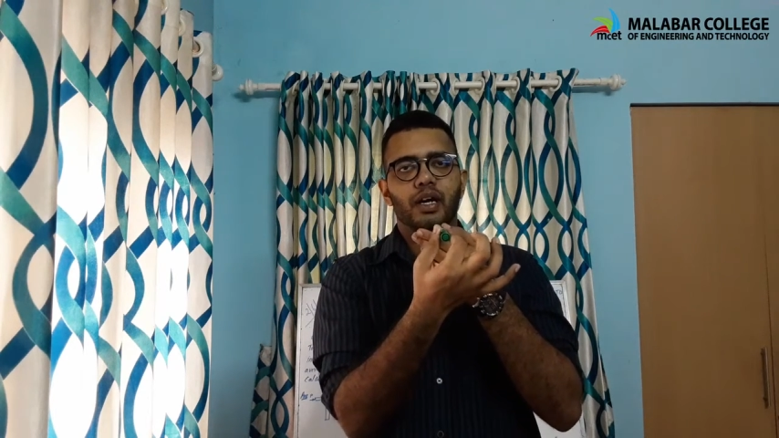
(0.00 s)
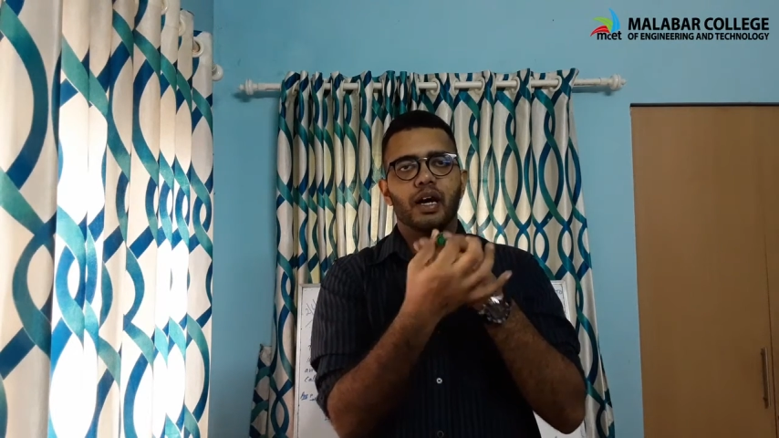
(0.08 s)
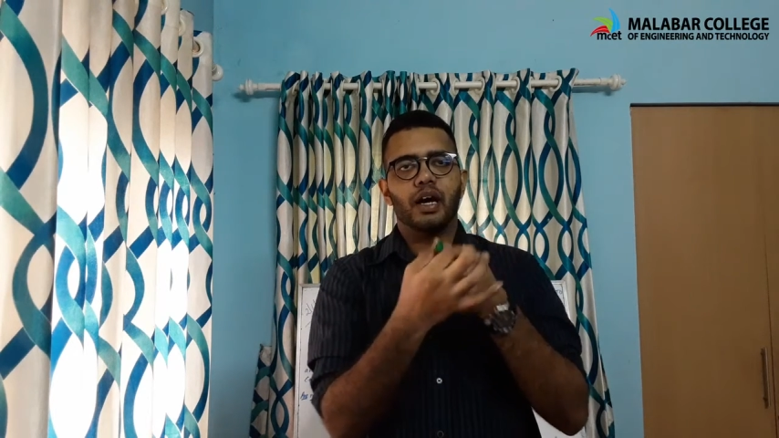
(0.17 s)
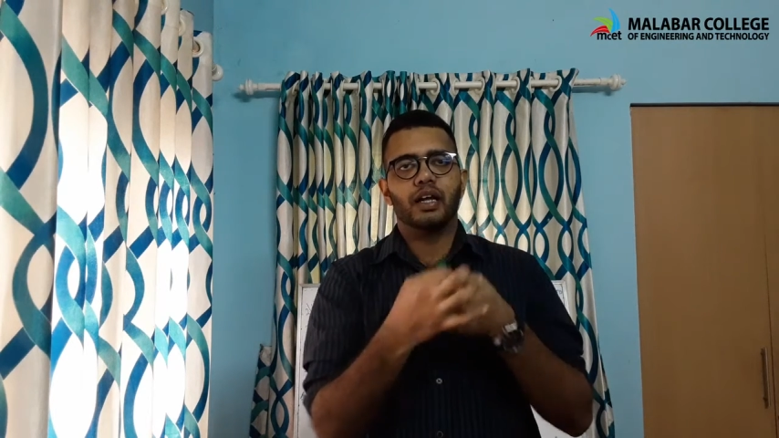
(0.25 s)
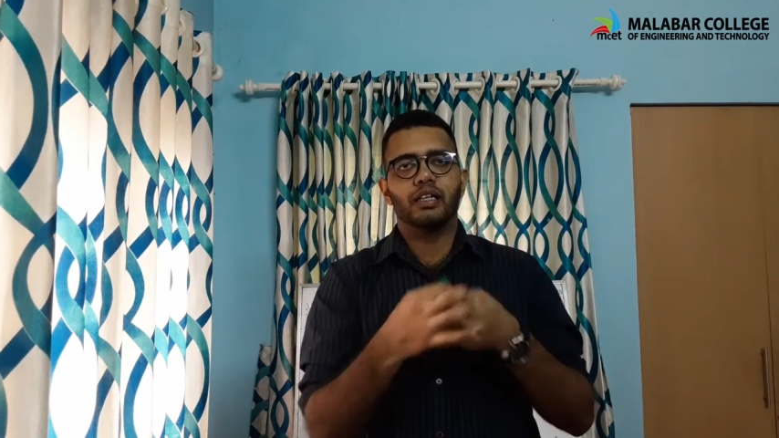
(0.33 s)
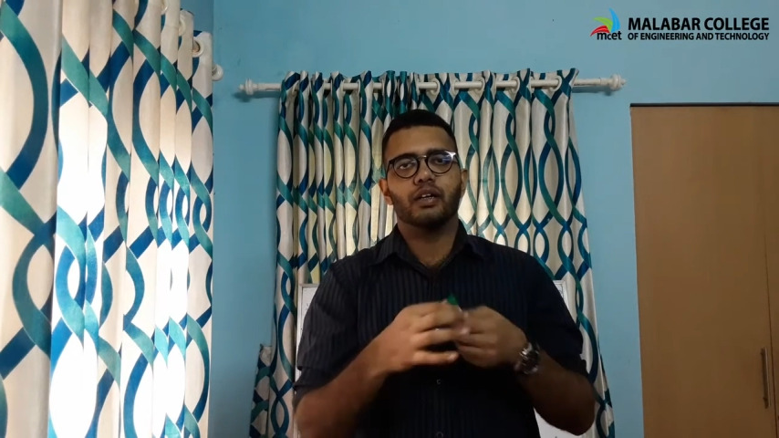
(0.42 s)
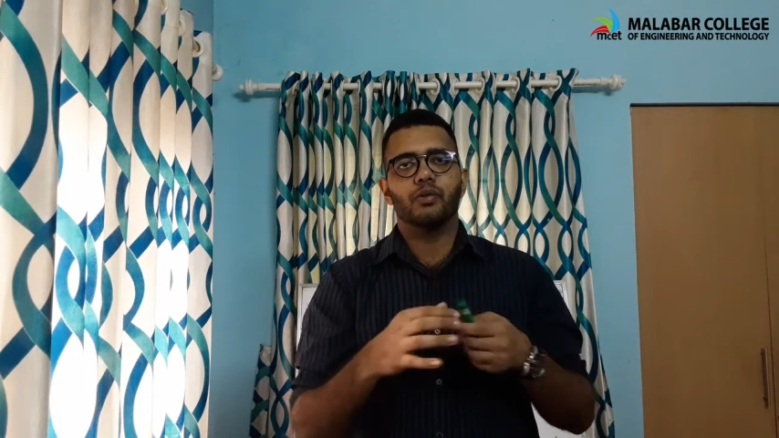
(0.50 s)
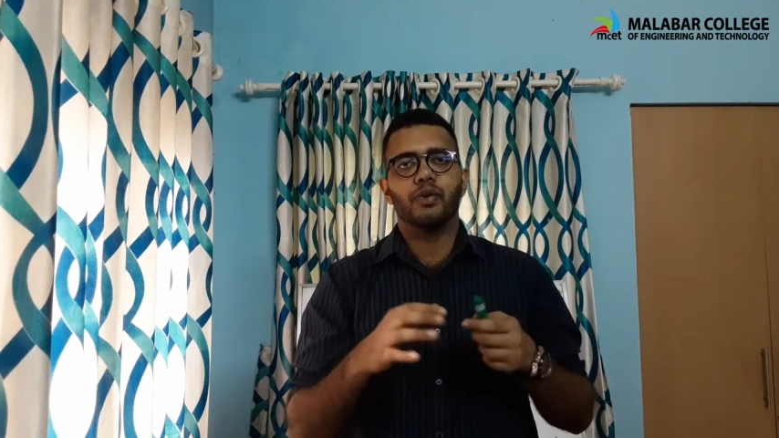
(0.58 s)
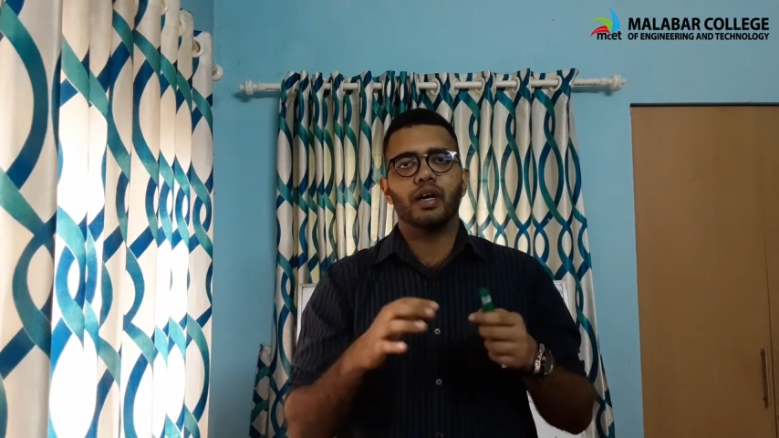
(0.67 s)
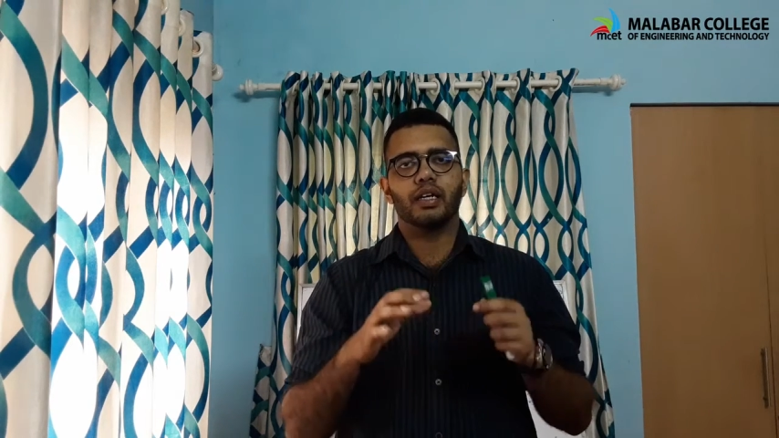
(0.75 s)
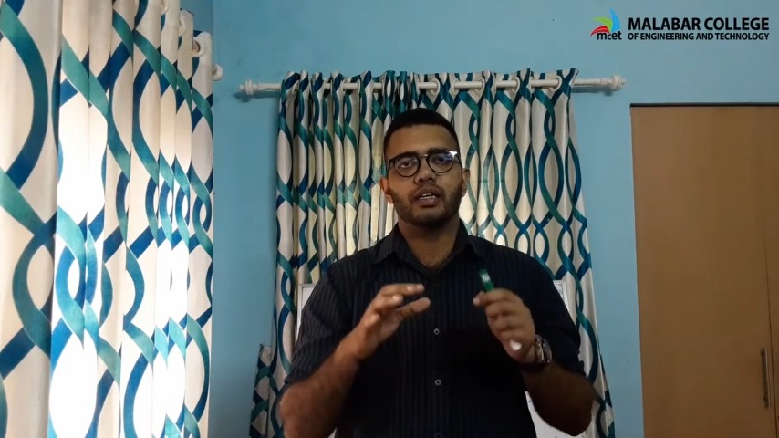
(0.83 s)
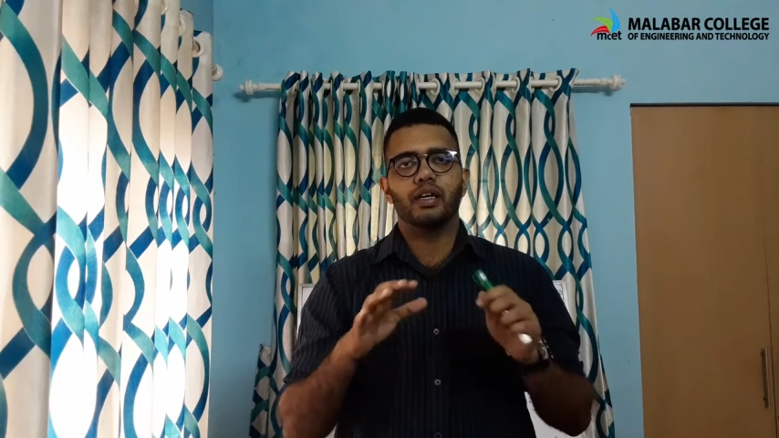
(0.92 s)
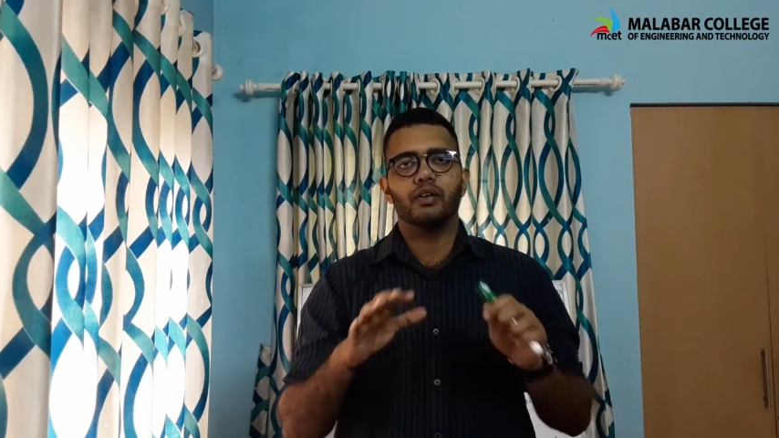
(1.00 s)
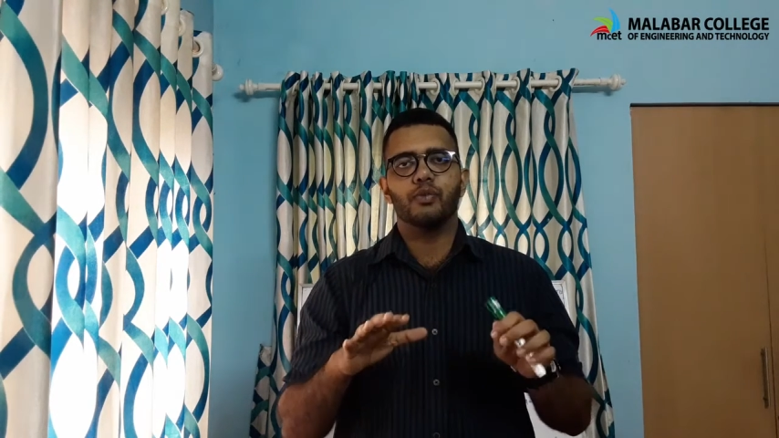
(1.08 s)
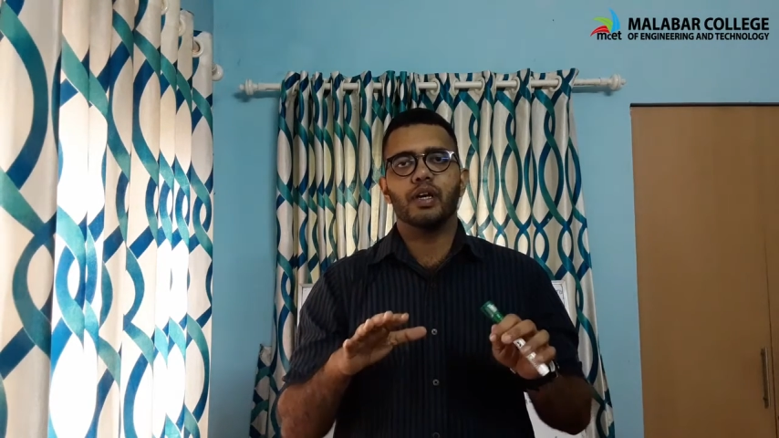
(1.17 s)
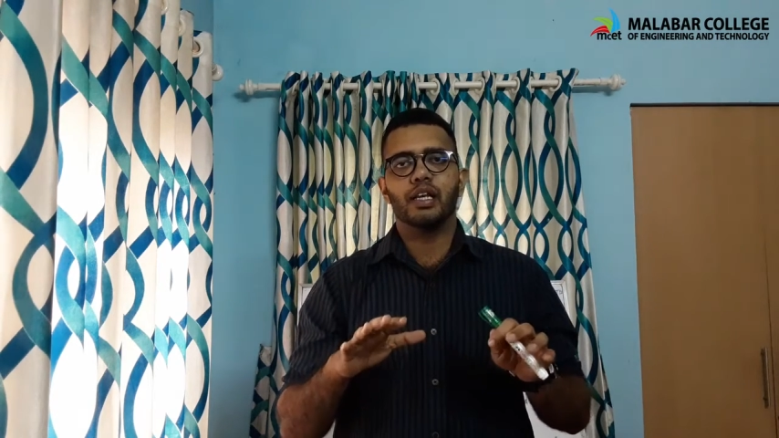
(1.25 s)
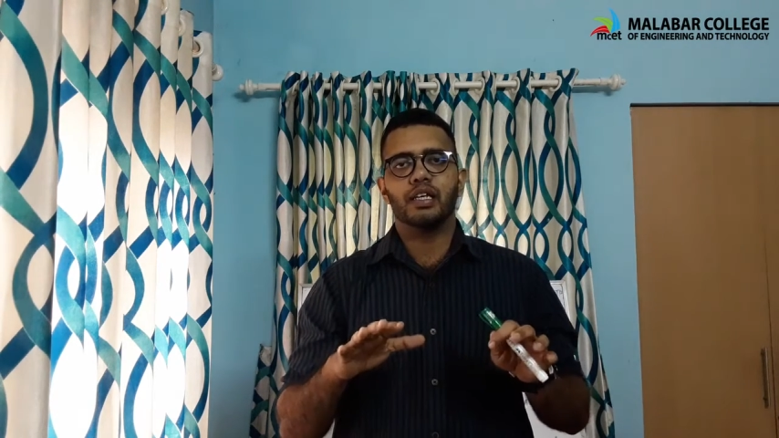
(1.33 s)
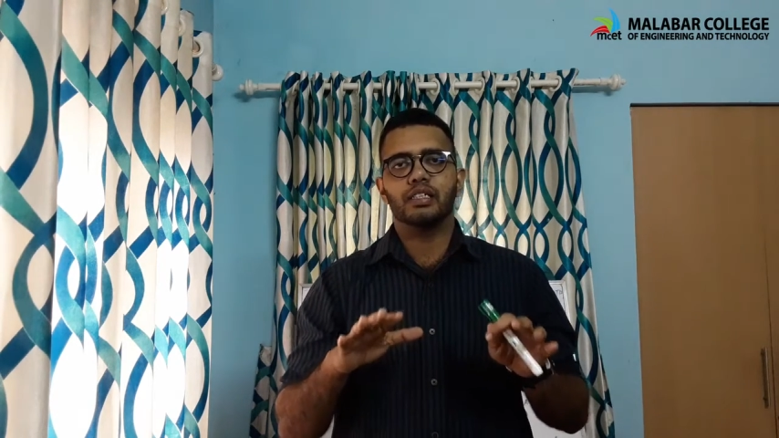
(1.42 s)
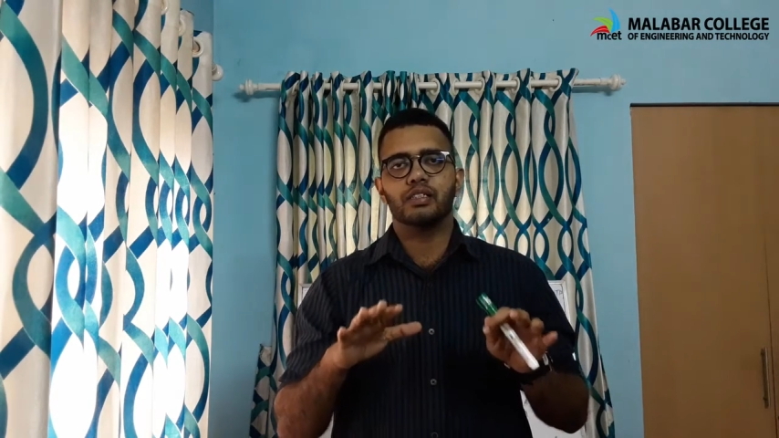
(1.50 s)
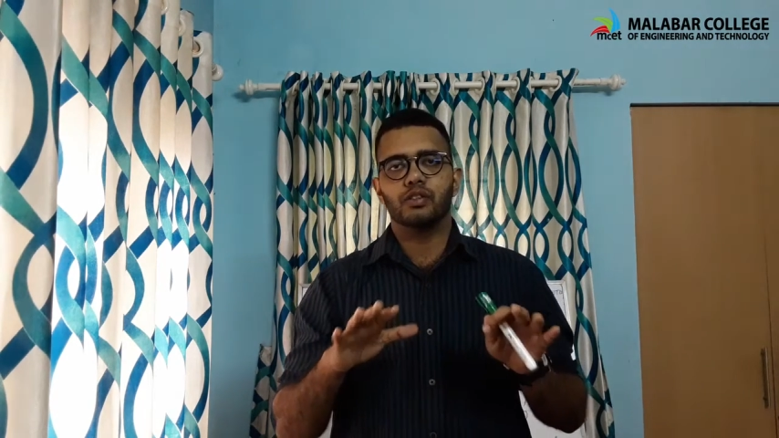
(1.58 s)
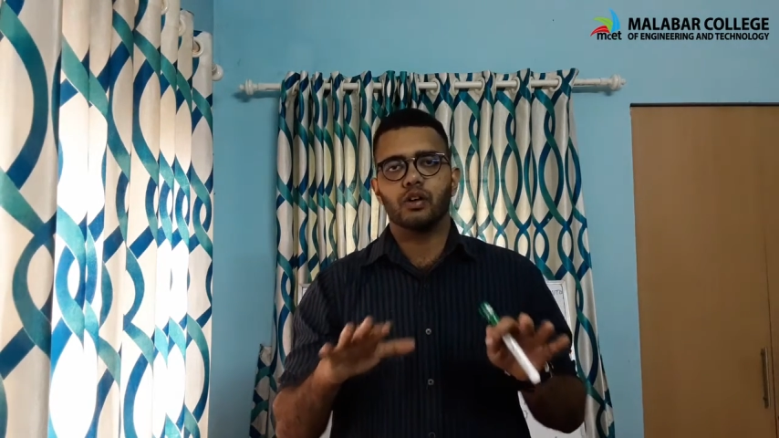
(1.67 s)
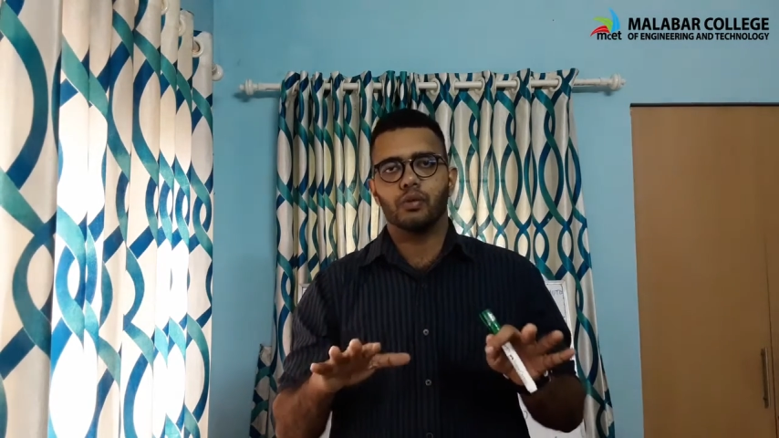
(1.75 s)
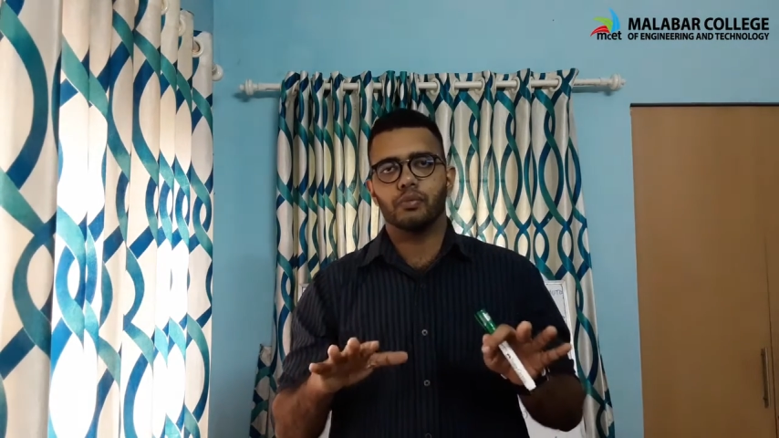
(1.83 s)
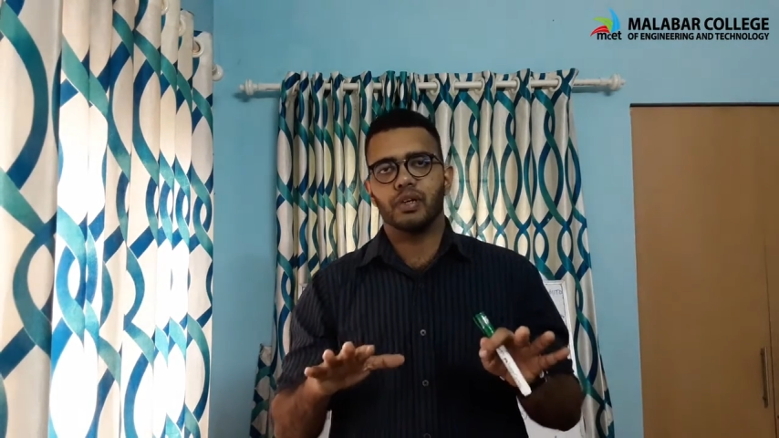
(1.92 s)
and the vehicle wheel is
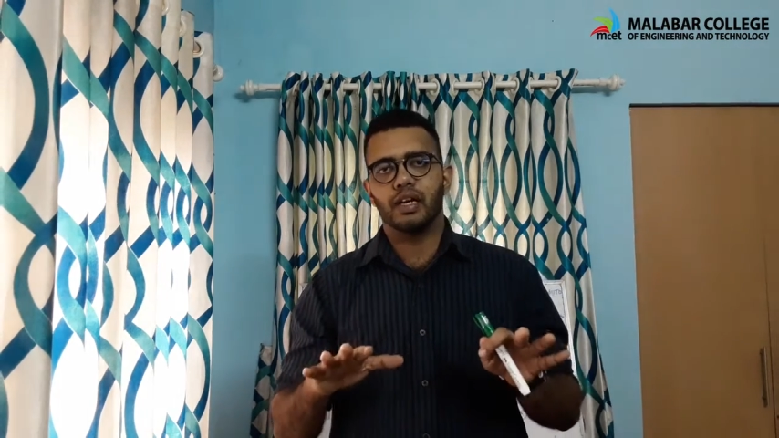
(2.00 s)
stopped.